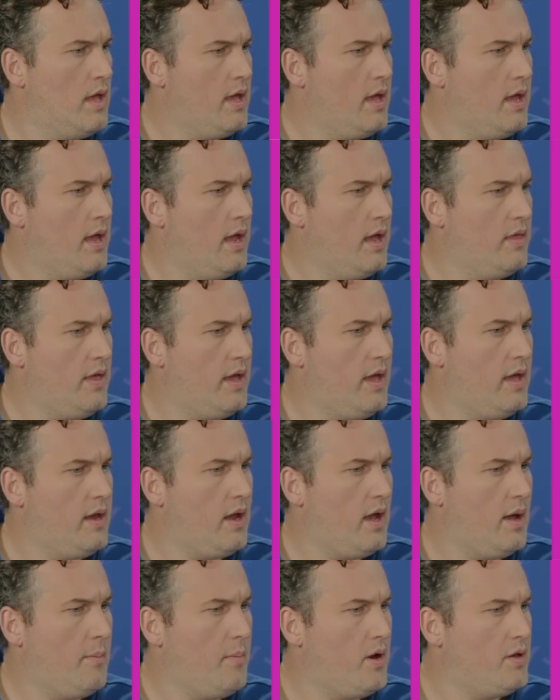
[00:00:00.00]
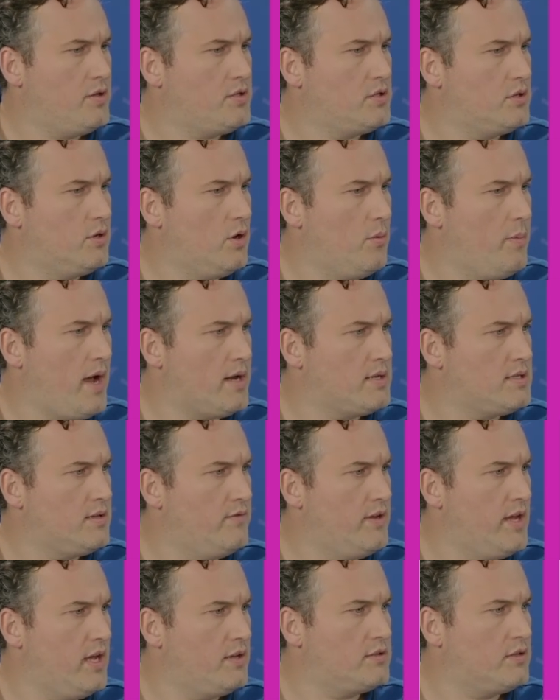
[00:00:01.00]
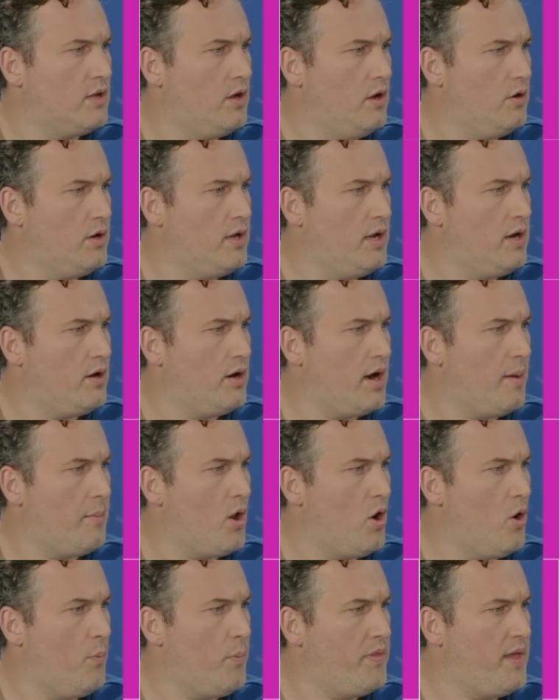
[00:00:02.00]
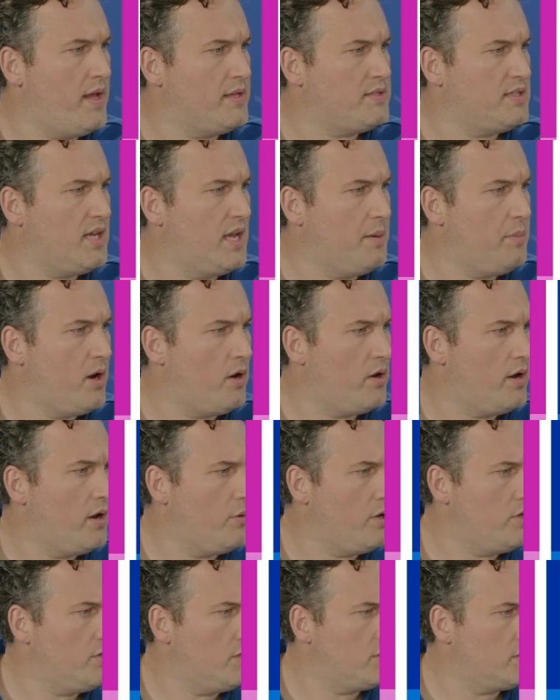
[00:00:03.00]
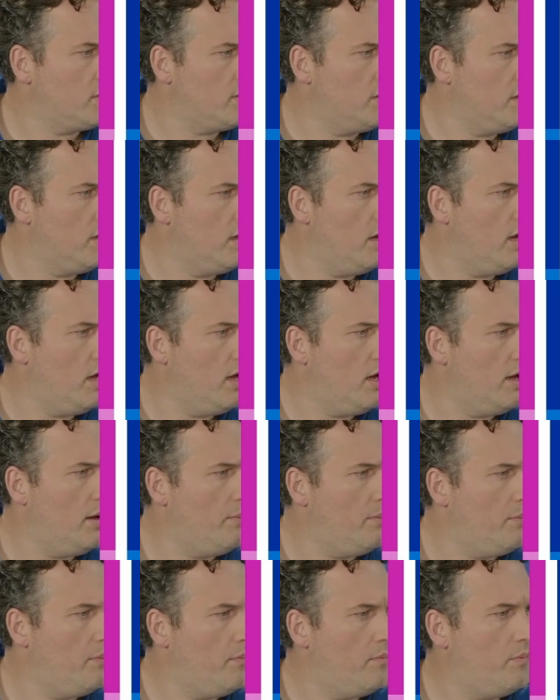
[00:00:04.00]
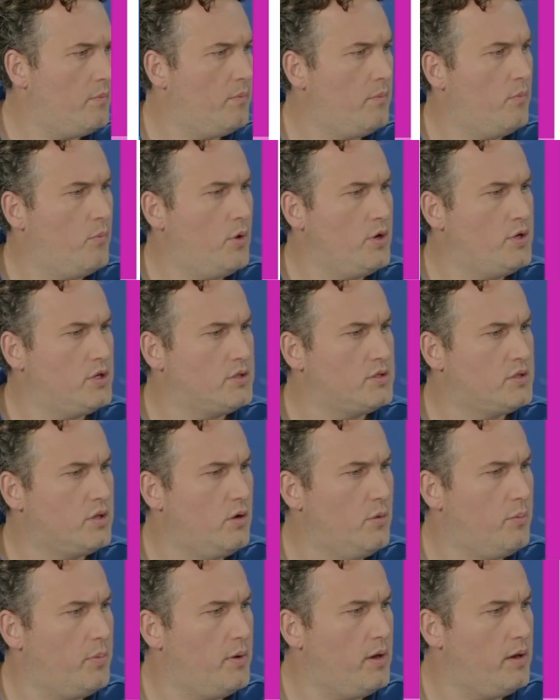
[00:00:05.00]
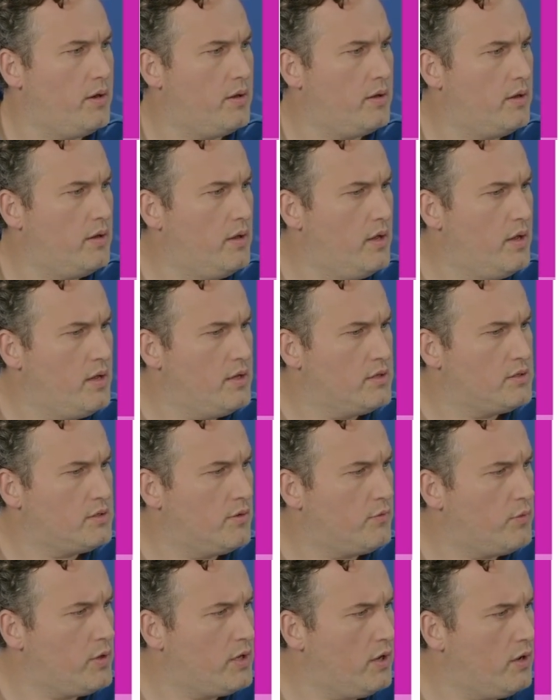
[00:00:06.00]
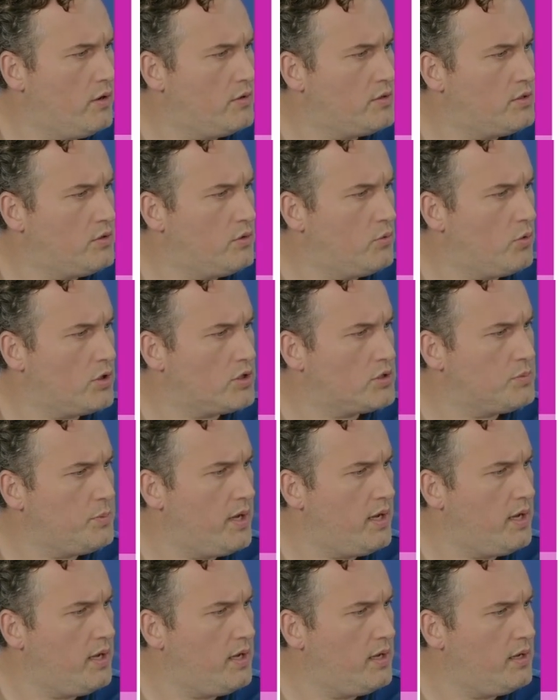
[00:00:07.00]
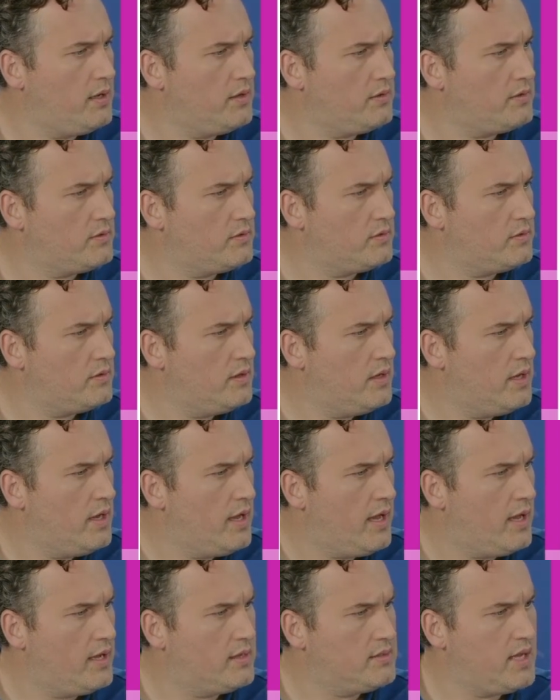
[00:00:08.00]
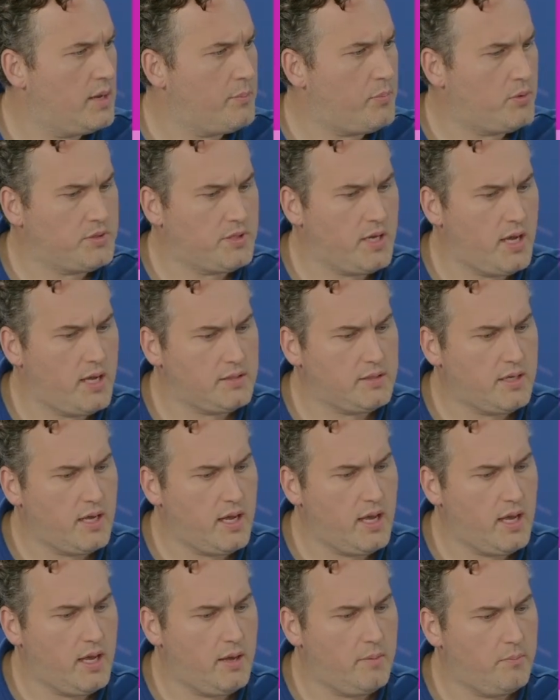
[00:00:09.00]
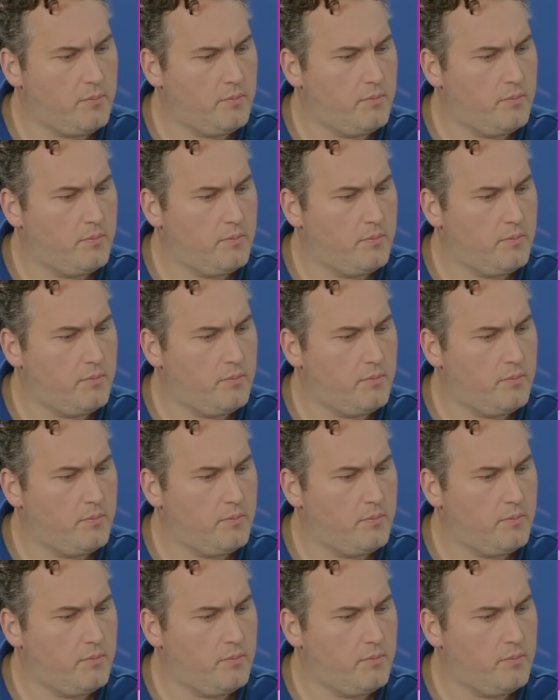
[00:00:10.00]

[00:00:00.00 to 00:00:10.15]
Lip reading: And then I'm going to go back to VS Code here, and I'm going to open that same area we just opened. So if we go to Workspace, example SaaS app,